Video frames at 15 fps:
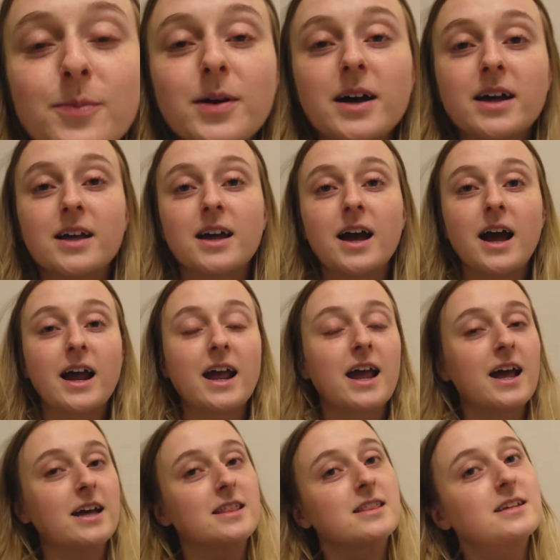but I
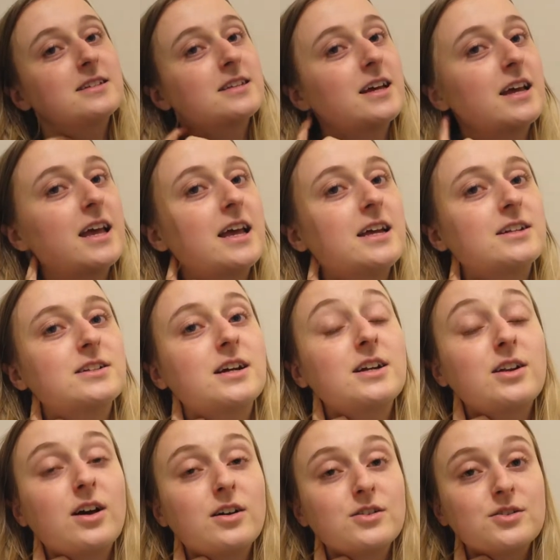had this like
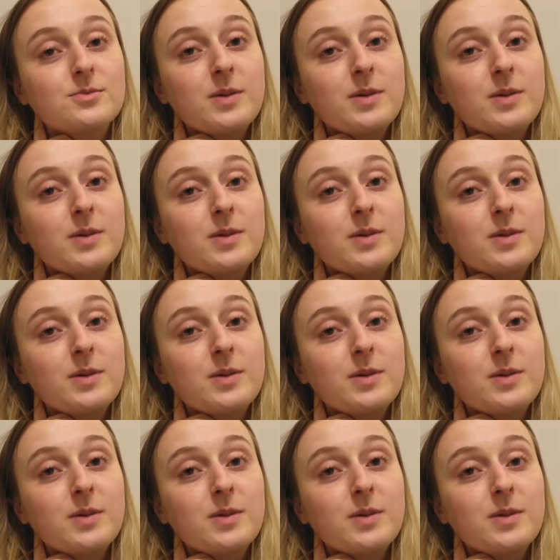anti-nausea